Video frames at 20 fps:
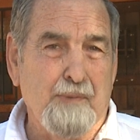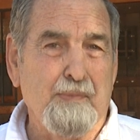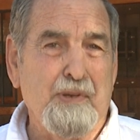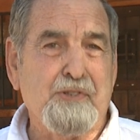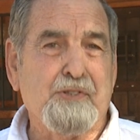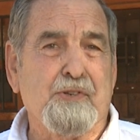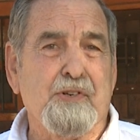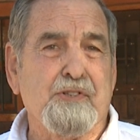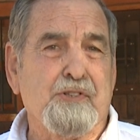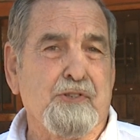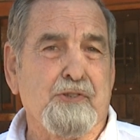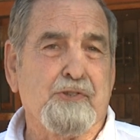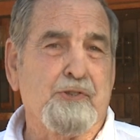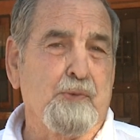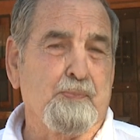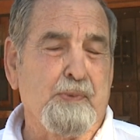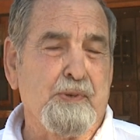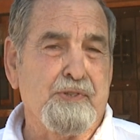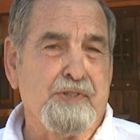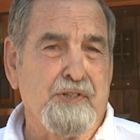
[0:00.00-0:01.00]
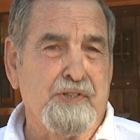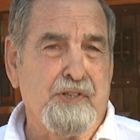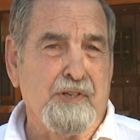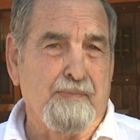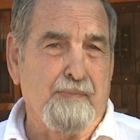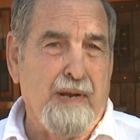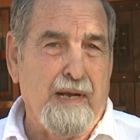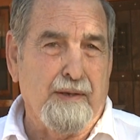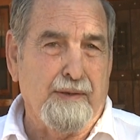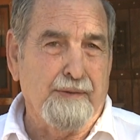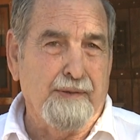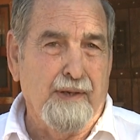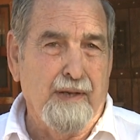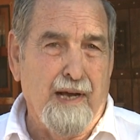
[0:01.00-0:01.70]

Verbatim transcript: to Mysteries of Superstition Mountain.